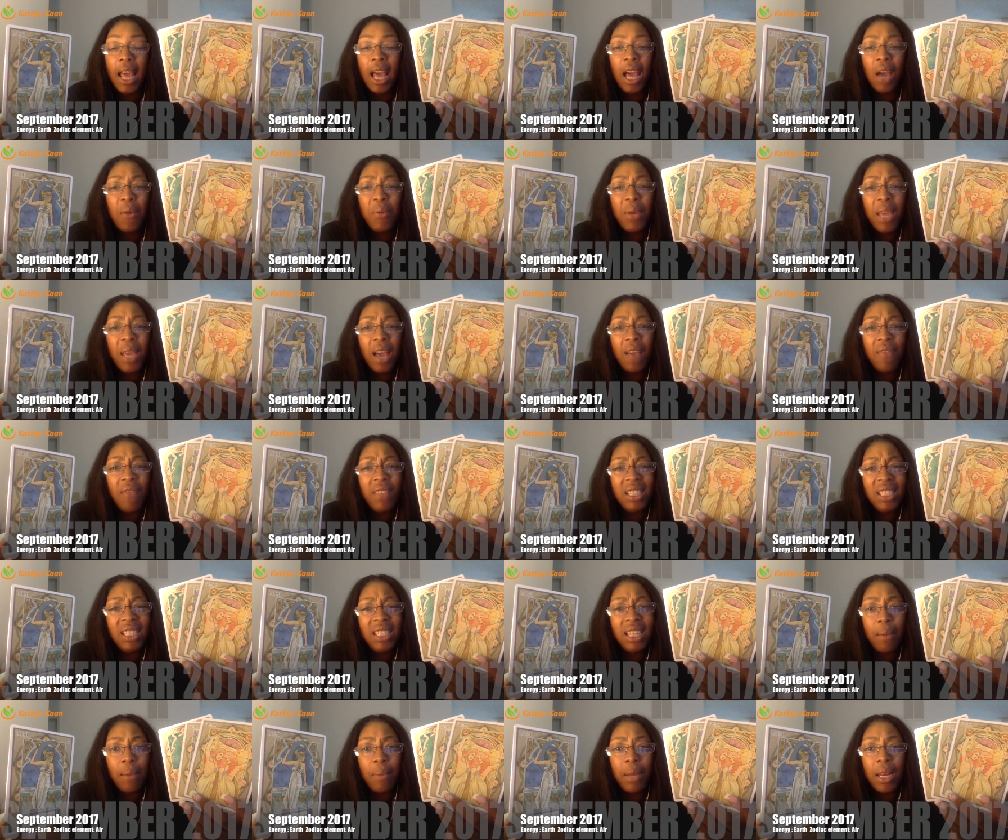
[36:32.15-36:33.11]
And we have the
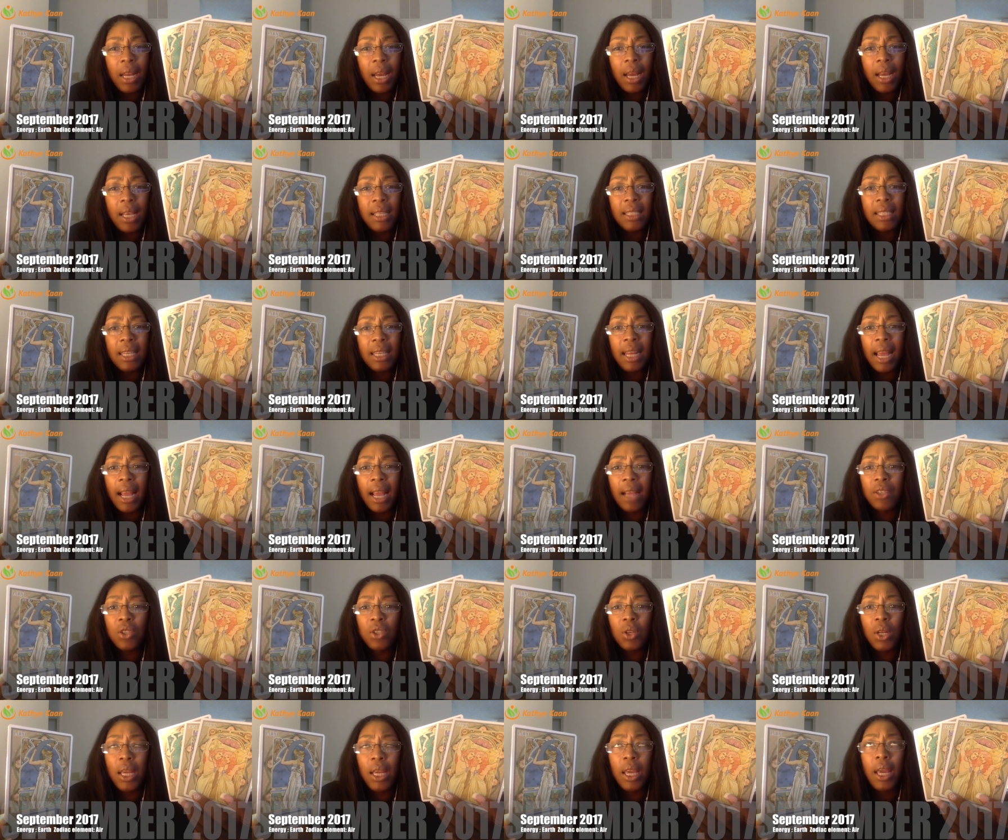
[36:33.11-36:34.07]
Geminis, and
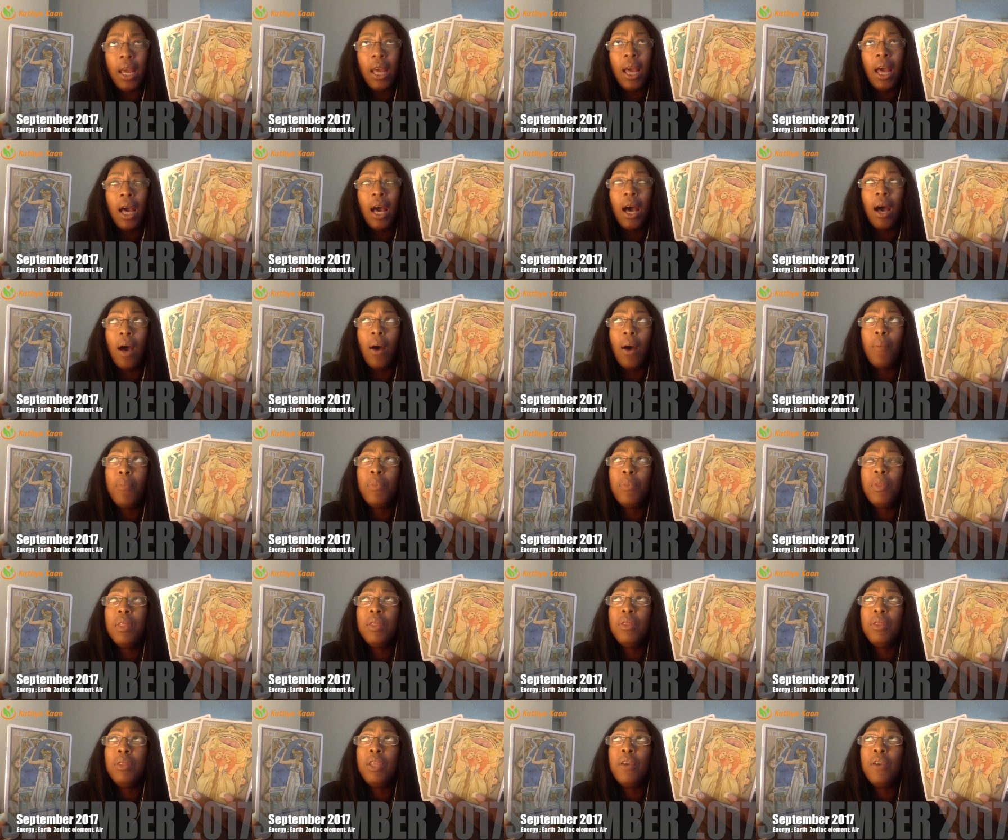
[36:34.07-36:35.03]
actually
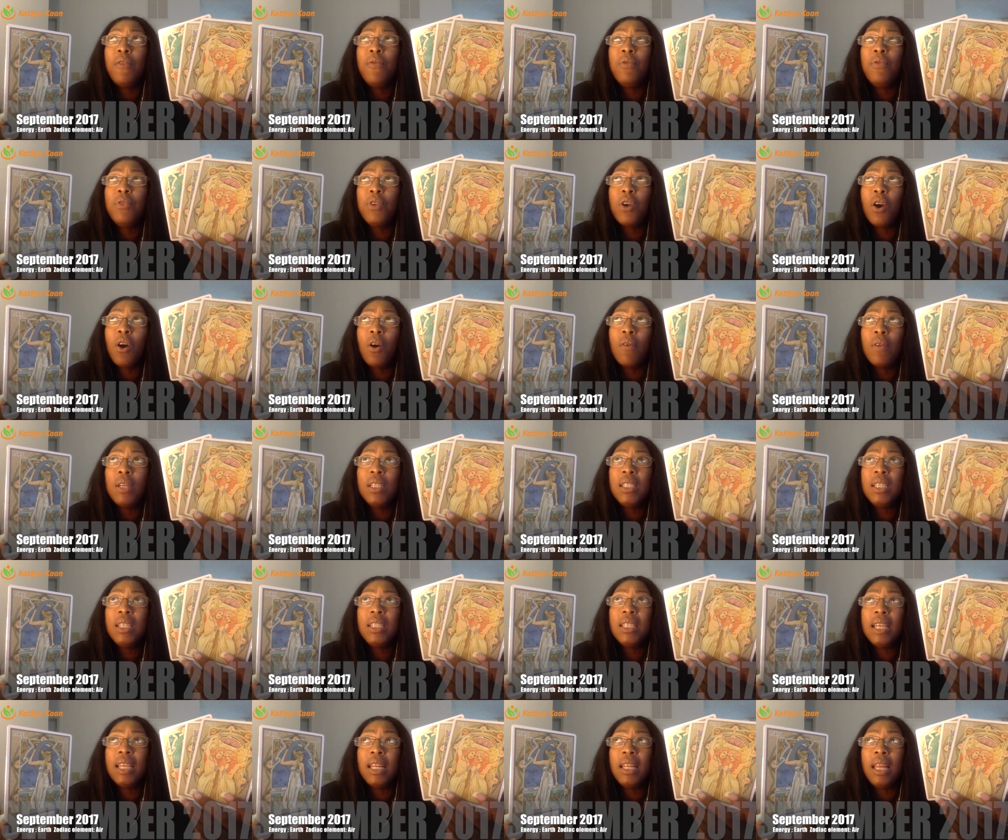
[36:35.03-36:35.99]
the
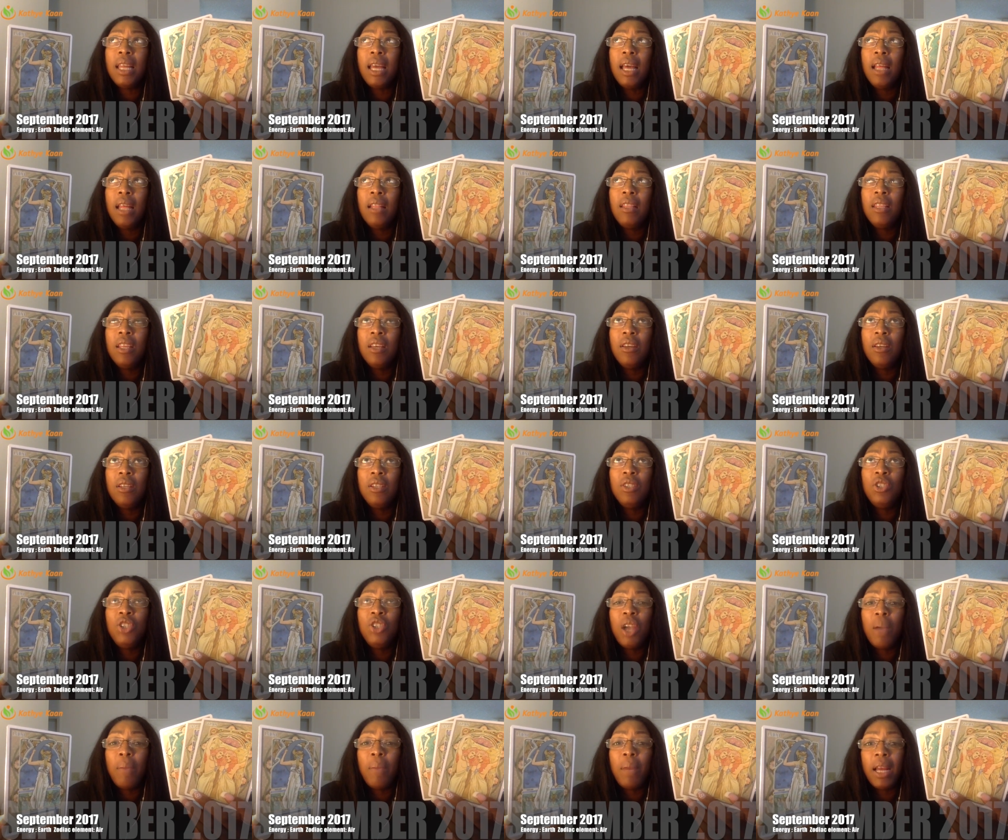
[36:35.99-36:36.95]
Tauruses and the
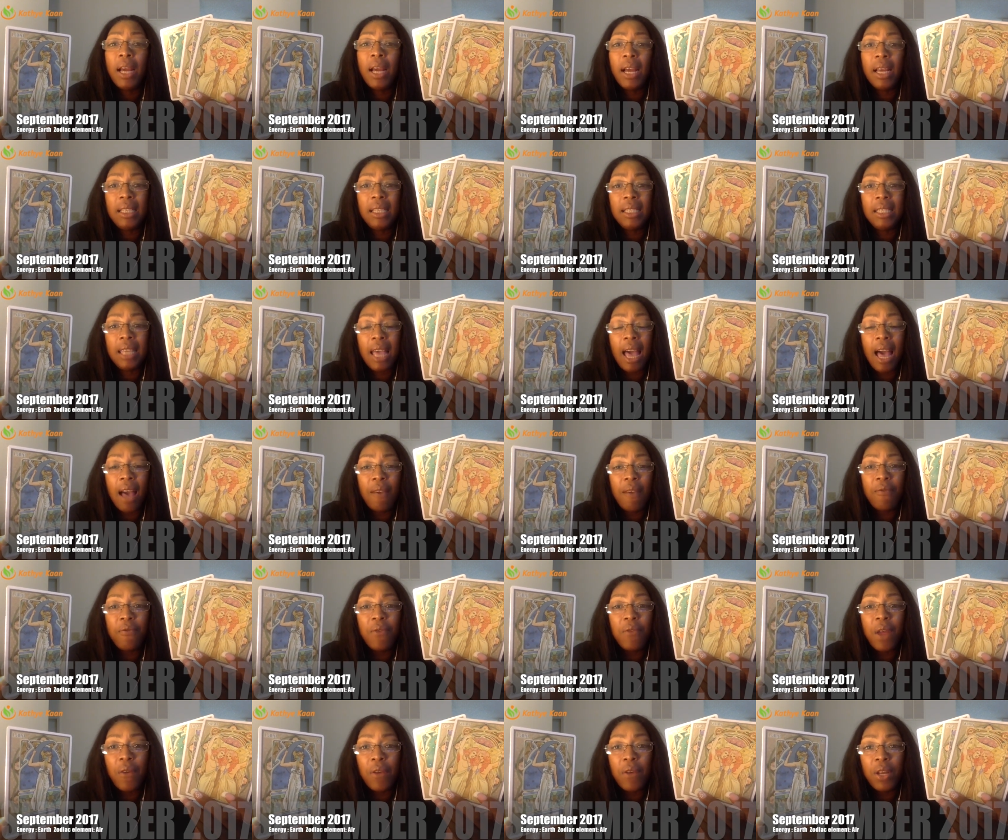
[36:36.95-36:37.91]
Geminis have
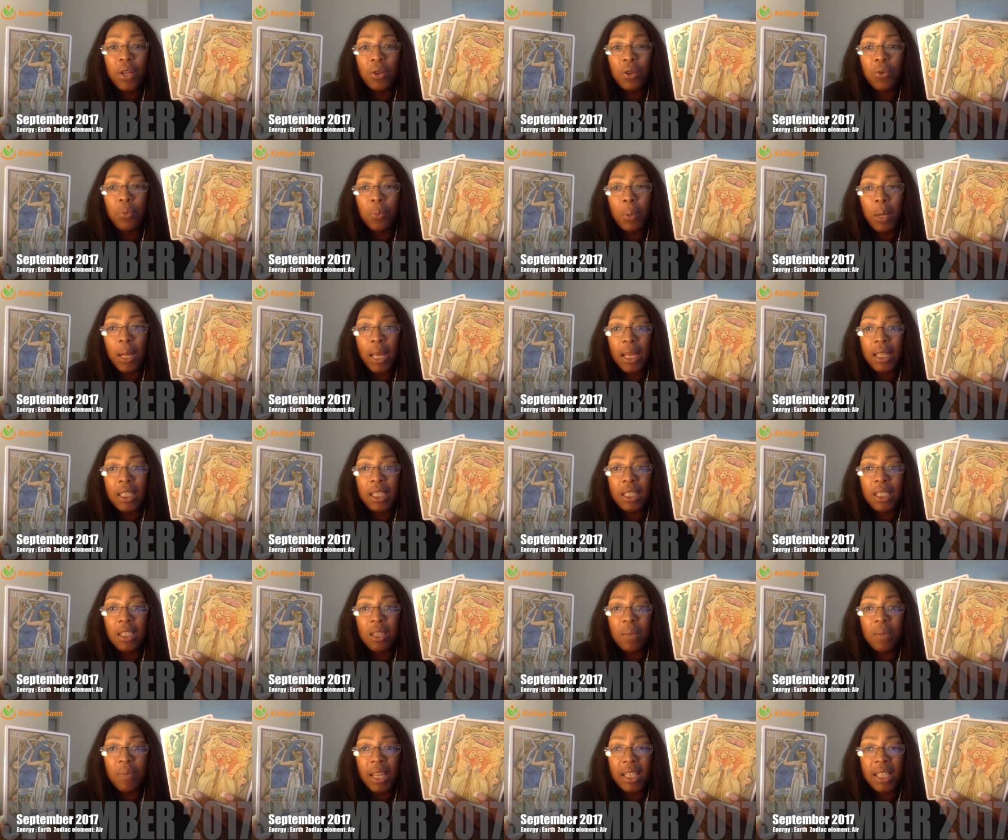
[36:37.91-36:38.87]
very good
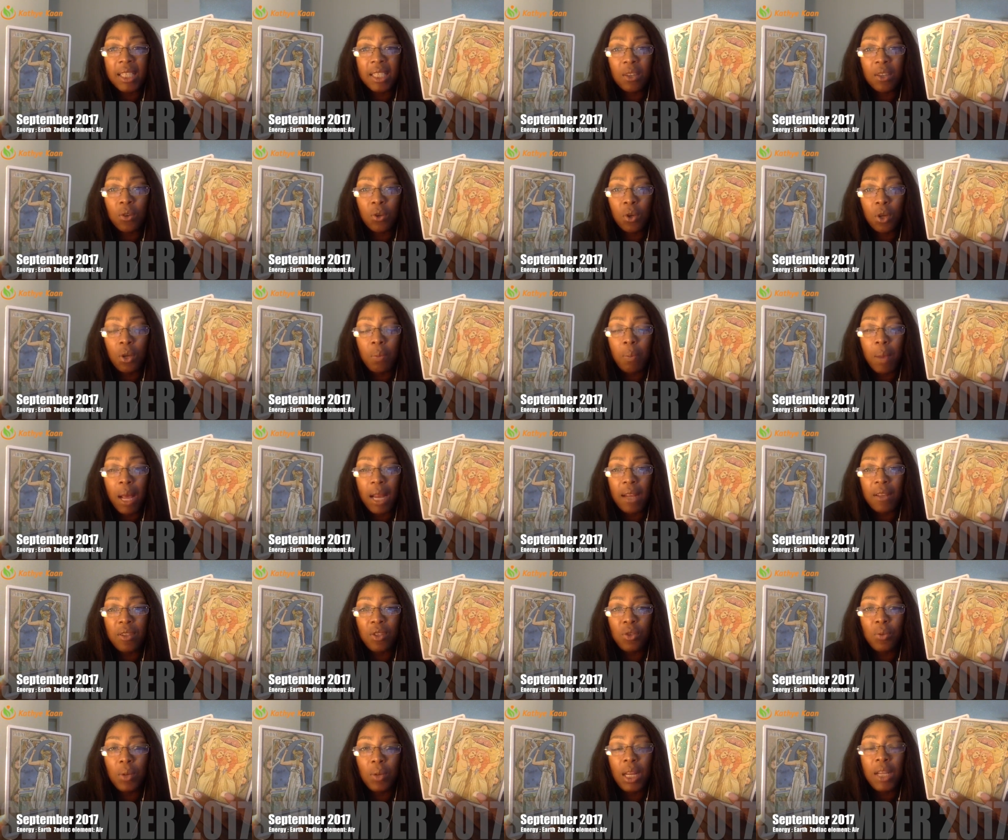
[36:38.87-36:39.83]
relationship. That's a good
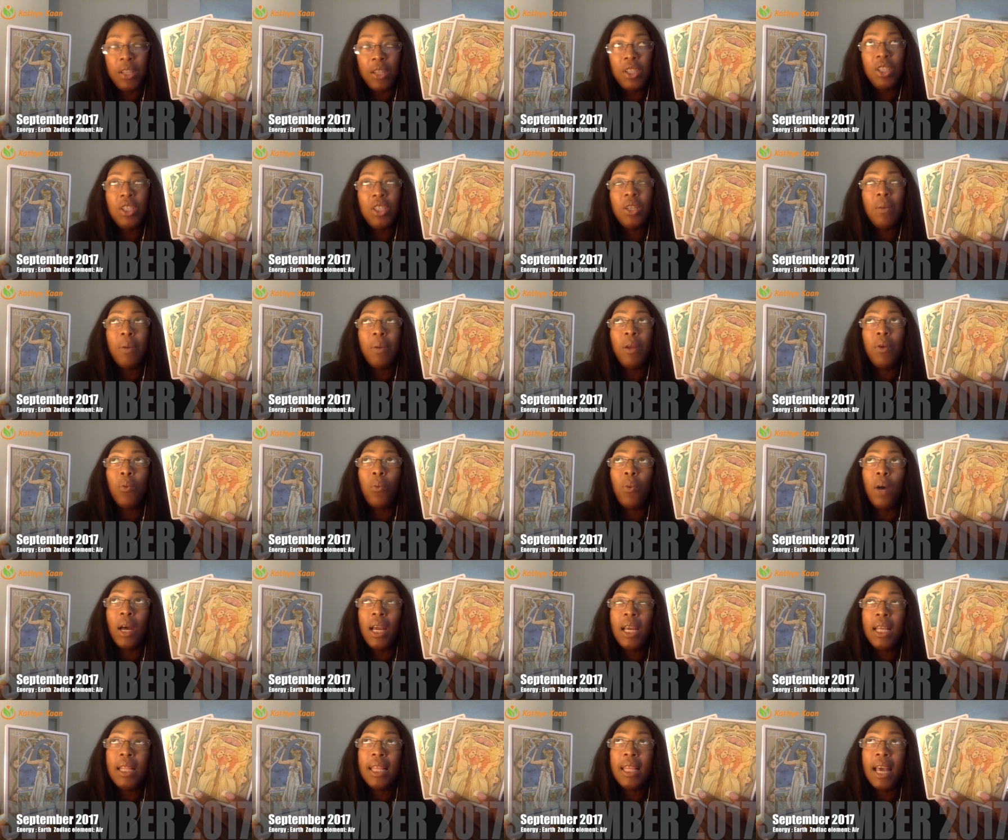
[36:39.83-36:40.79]
balanced relationship. And
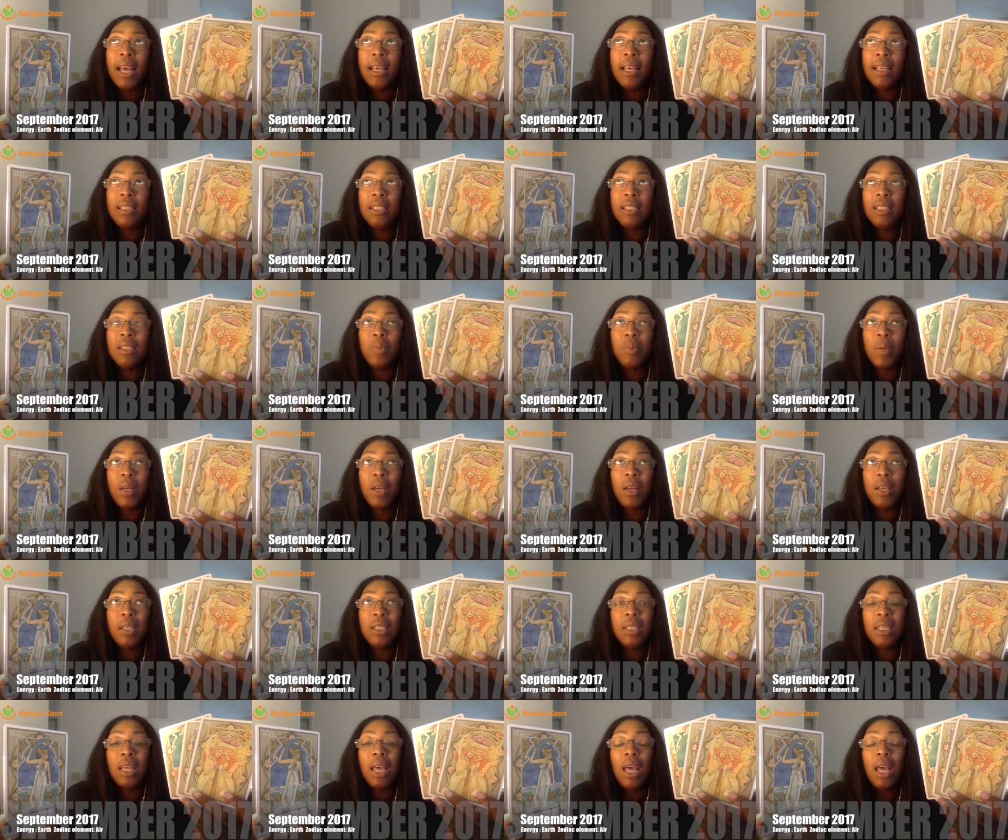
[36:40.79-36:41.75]
why that is
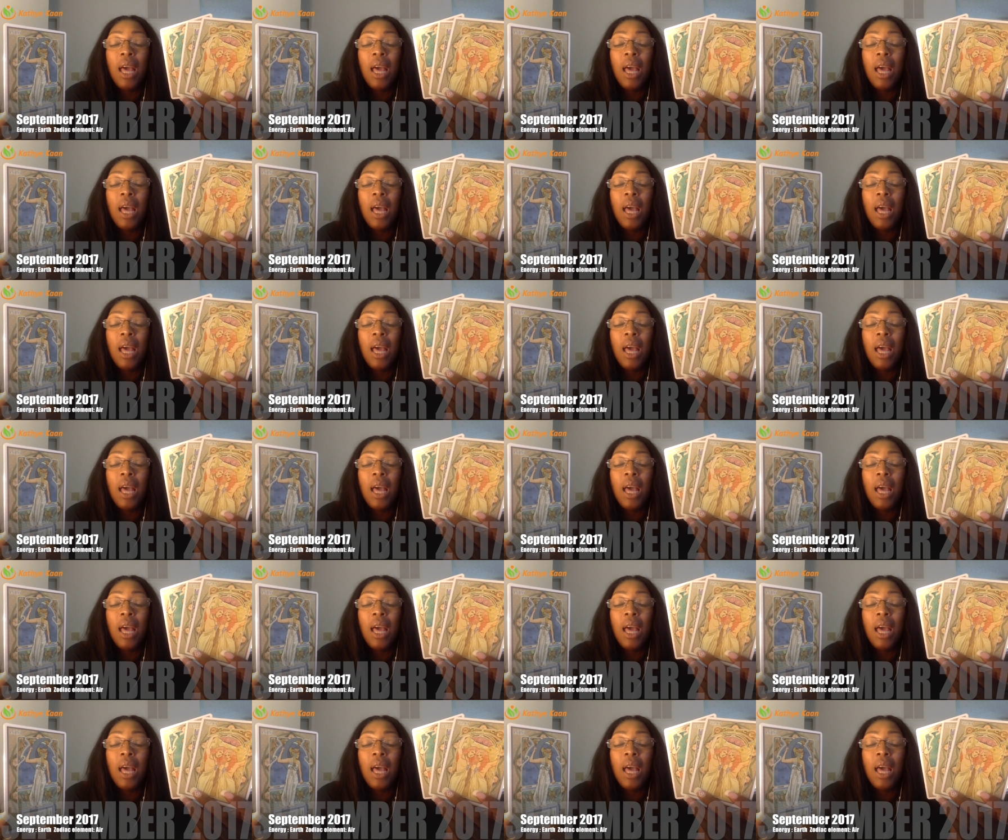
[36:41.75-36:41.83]
because